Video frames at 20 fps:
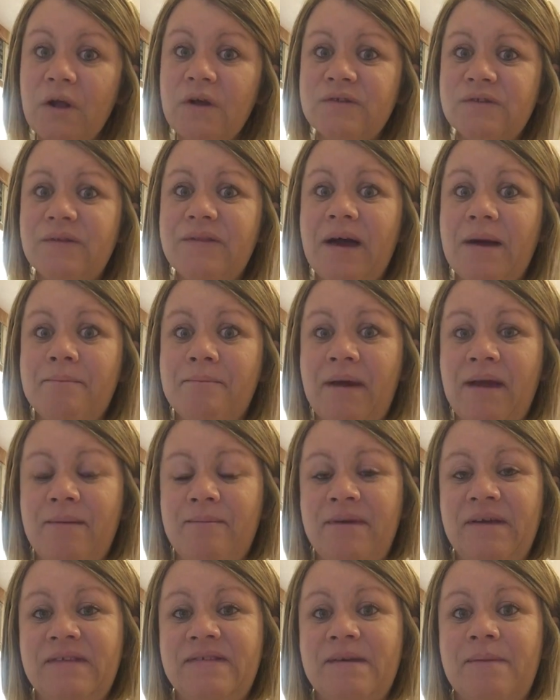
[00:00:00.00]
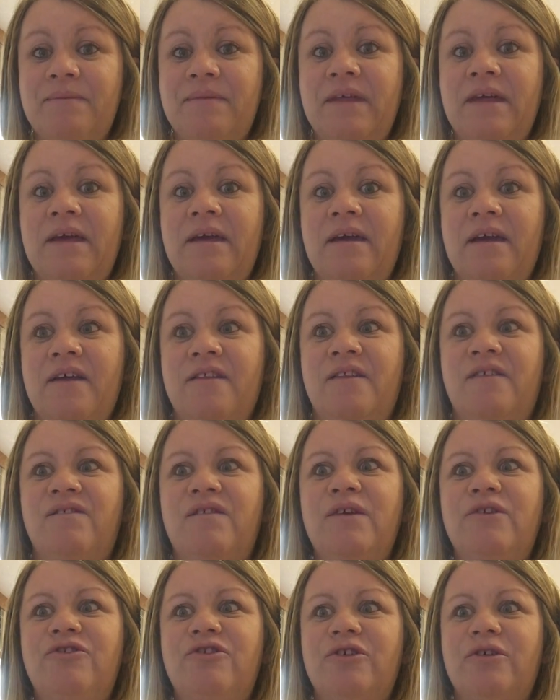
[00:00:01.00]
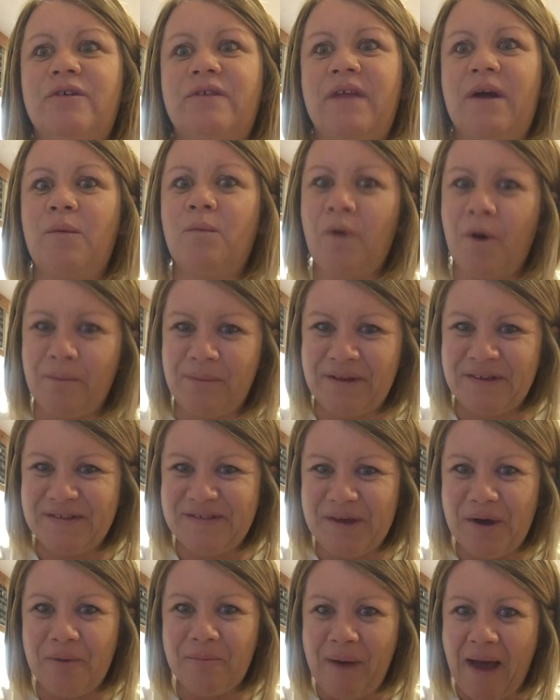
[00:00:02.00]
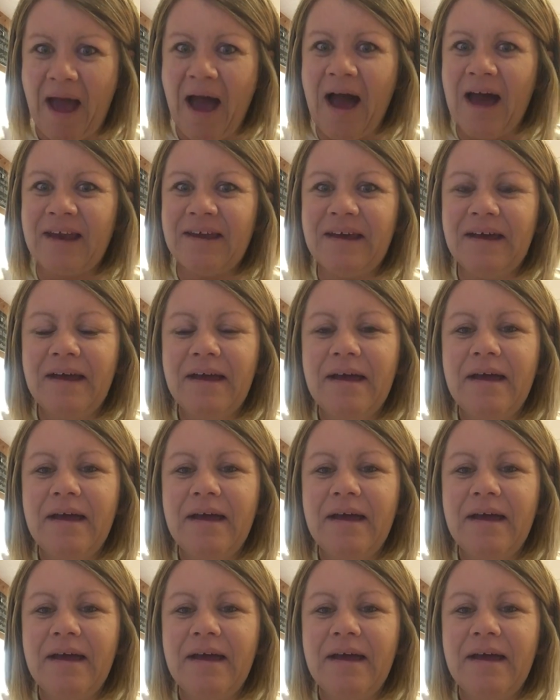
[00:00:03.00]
So that might be something in the future that won't be so bad.